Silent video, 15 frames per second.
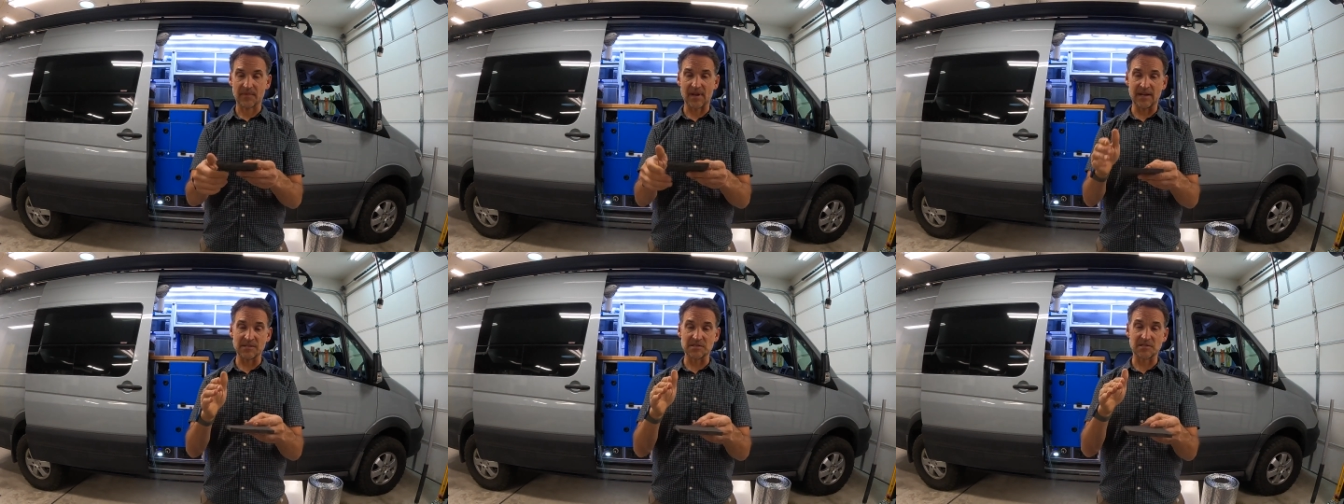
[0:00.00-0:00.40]

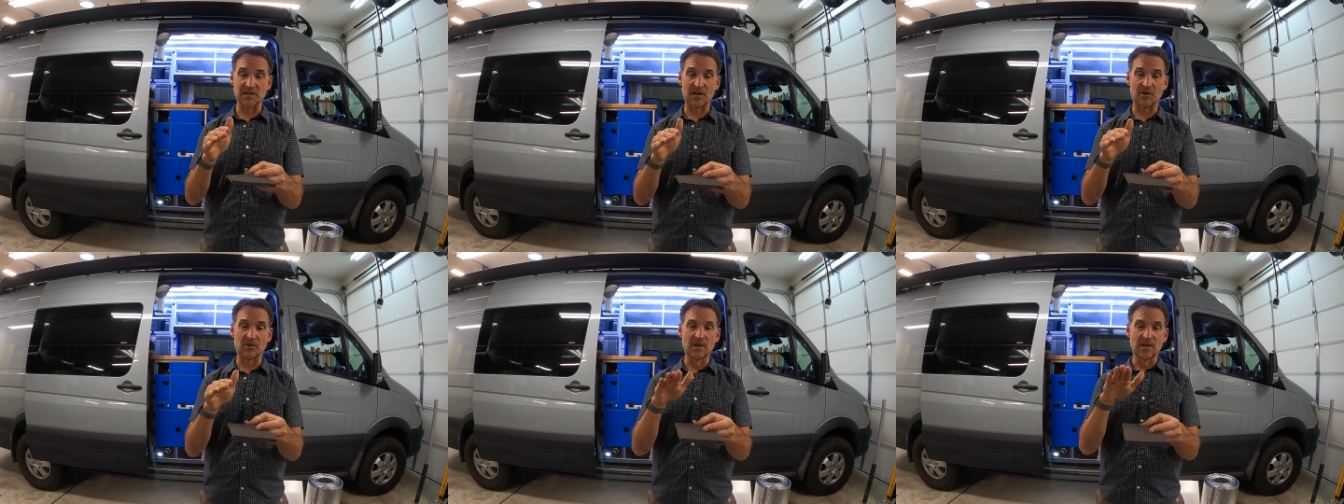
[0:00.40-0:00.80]
And
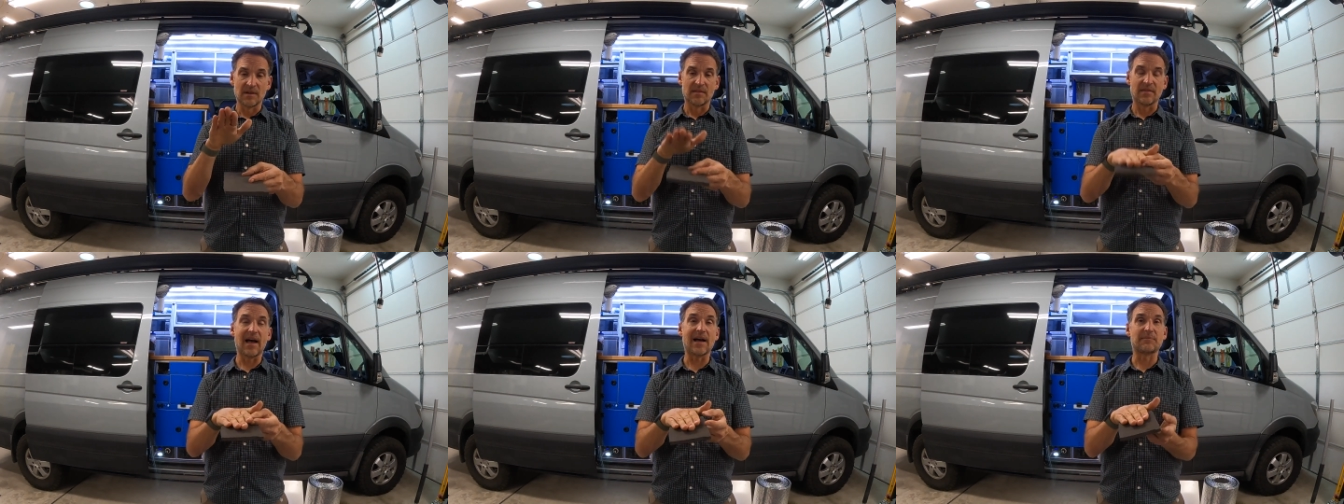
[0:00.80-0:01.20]
so
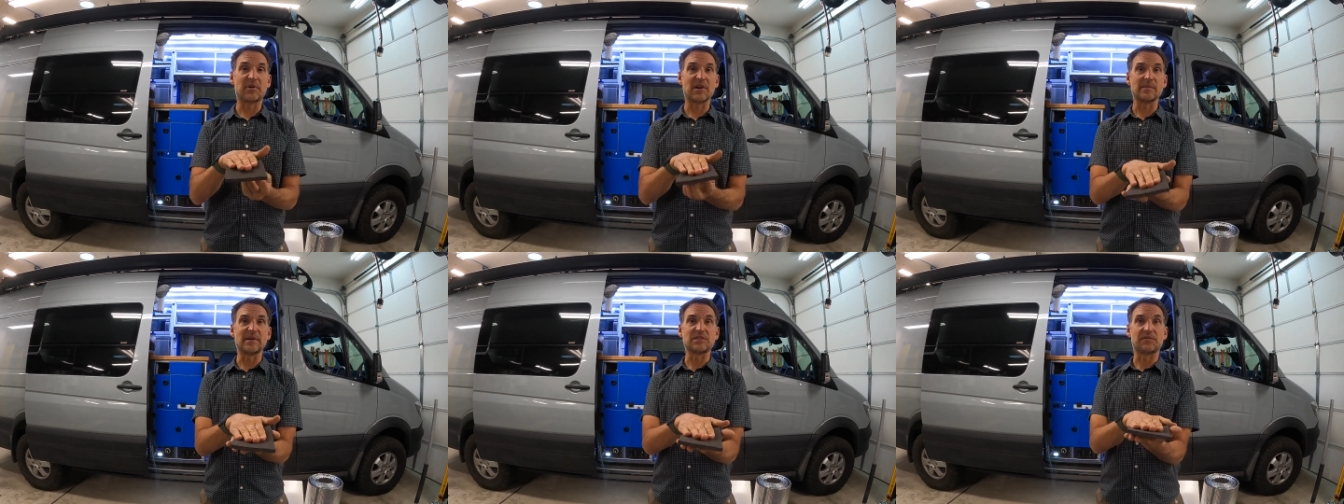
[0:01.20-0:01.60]
that
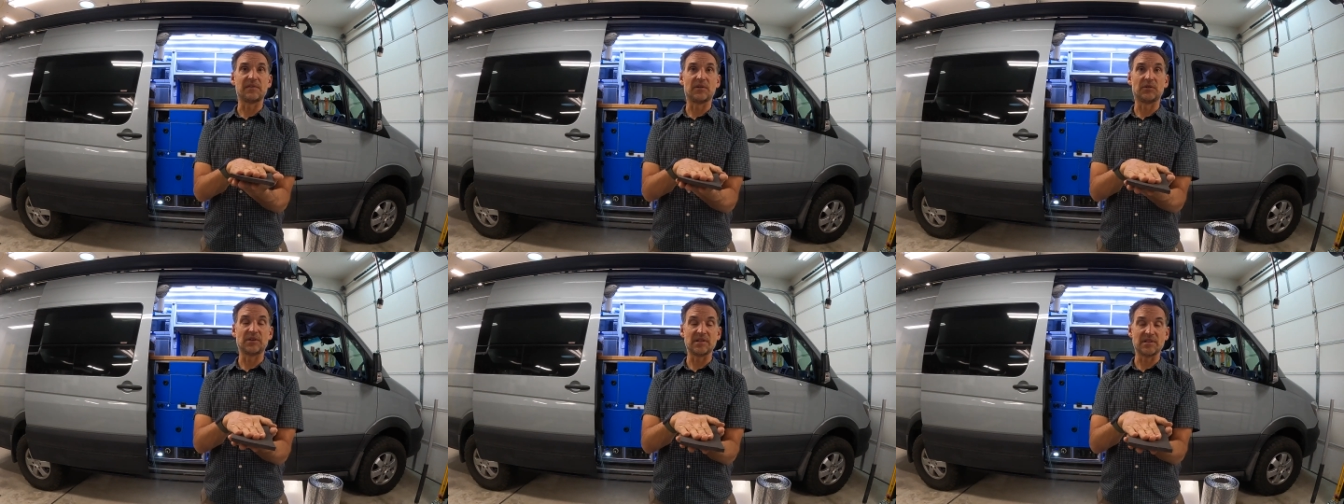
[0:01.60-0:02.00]
pretty much
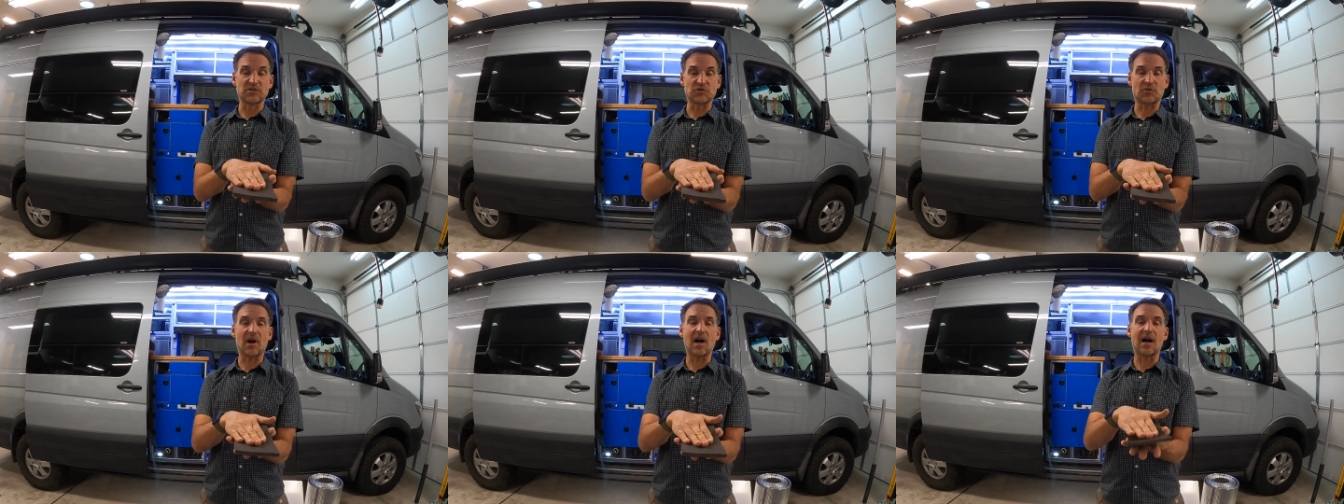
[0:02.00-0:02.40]
filled in the
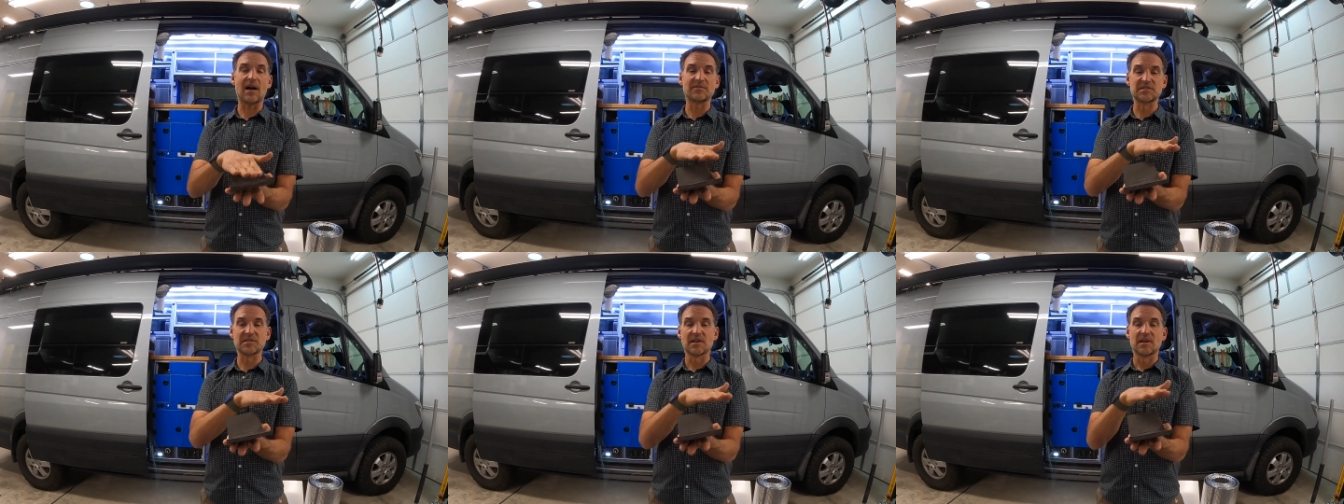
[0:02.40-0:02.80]

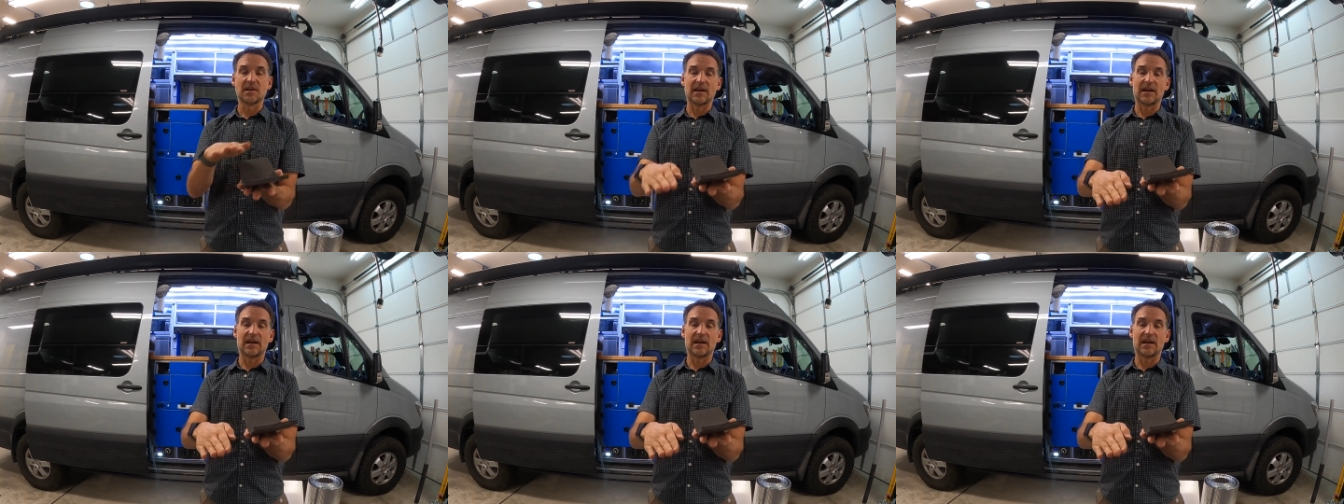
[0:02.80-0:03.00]
troughs,